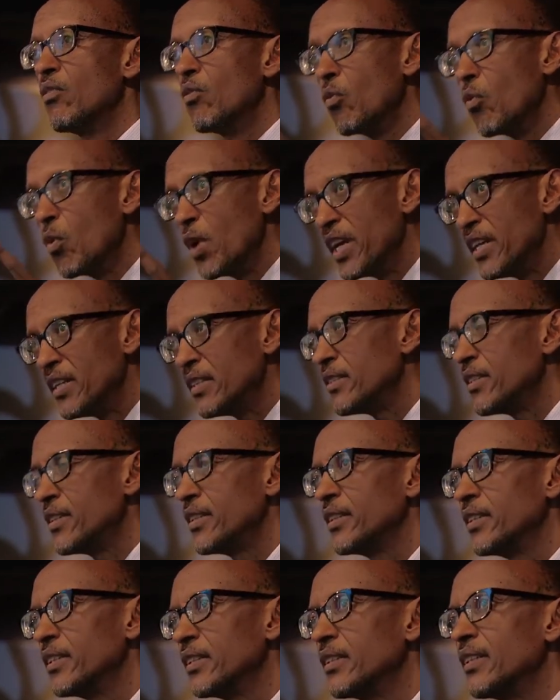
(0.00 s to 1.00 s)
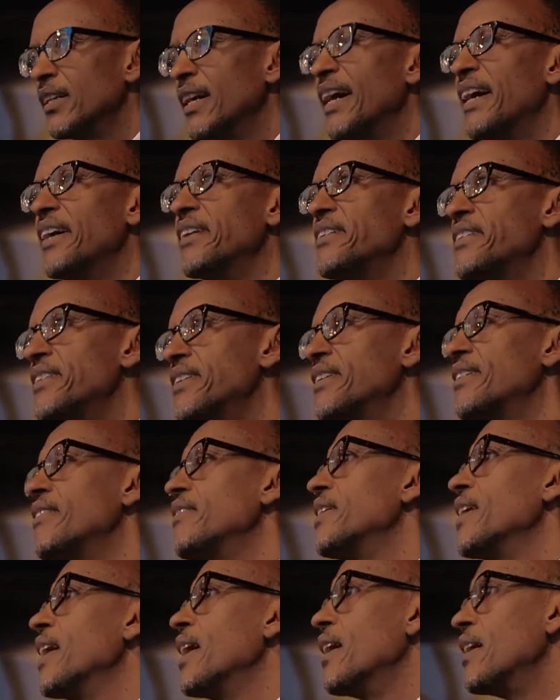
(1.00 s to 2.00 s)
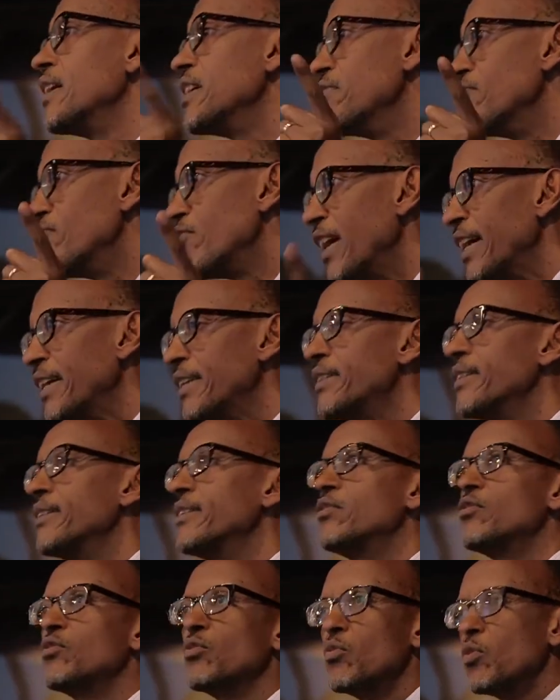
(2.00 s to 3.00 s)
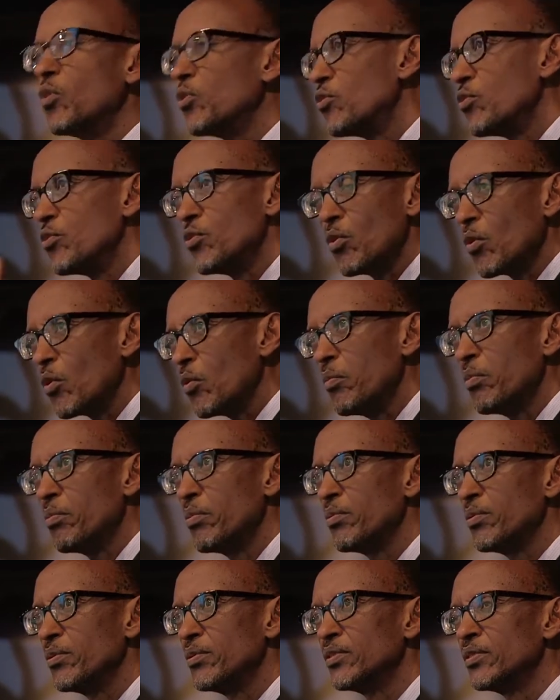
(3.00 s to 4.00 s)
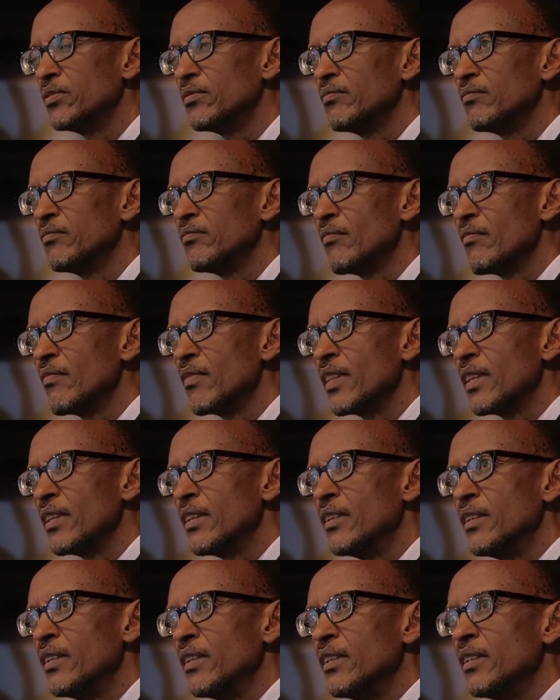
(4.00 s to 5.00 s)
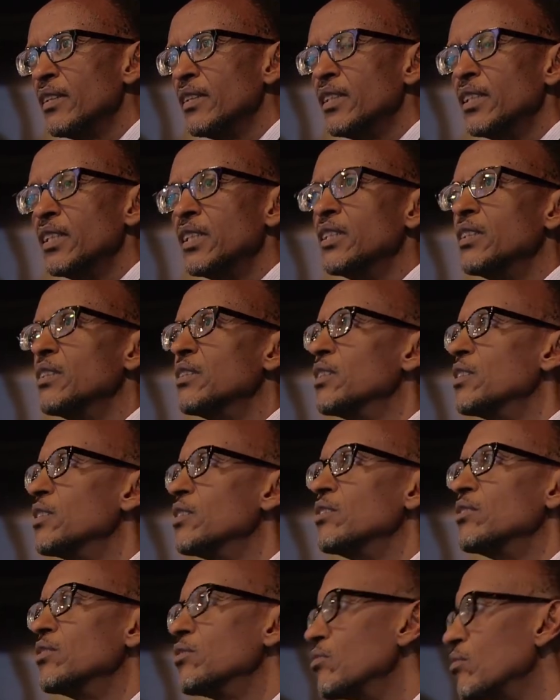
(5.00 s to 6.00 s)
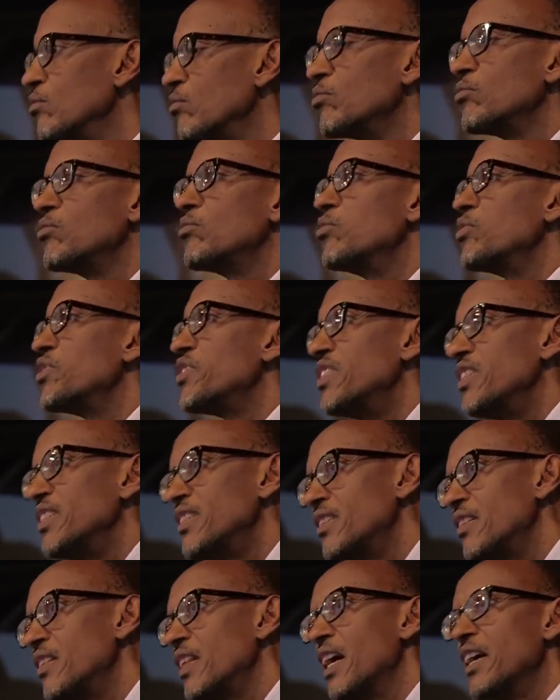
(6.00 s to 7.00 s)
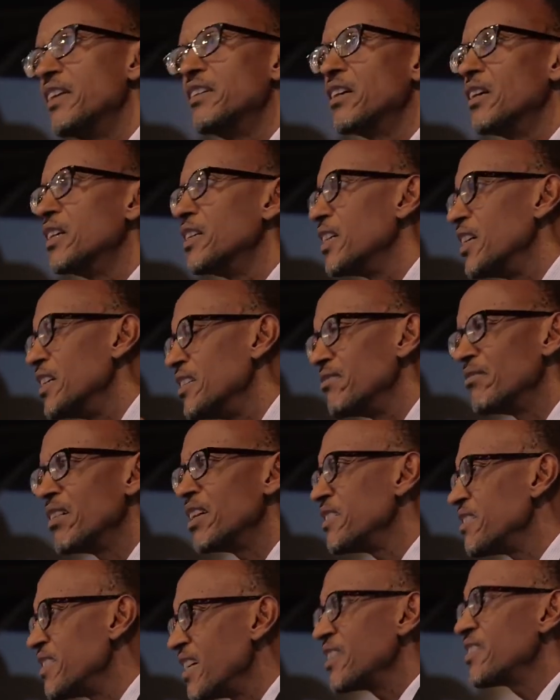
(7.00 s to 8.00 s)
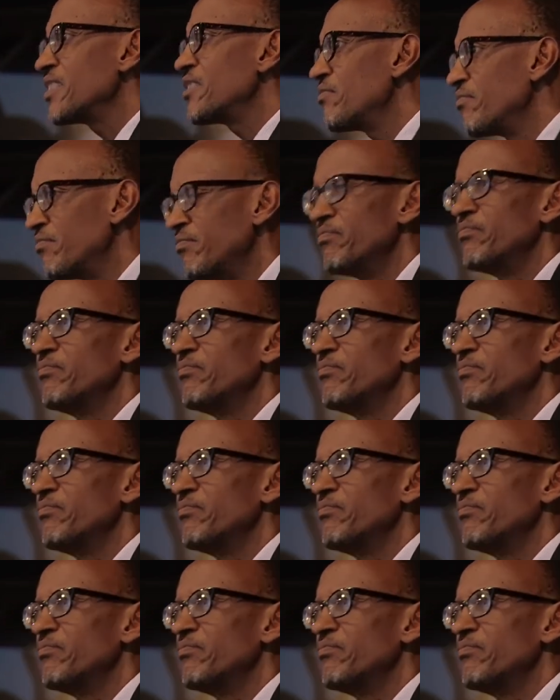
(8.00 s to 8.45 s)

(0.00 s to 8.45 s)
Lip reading: wait until they are invited to go to Europe to sit there and just,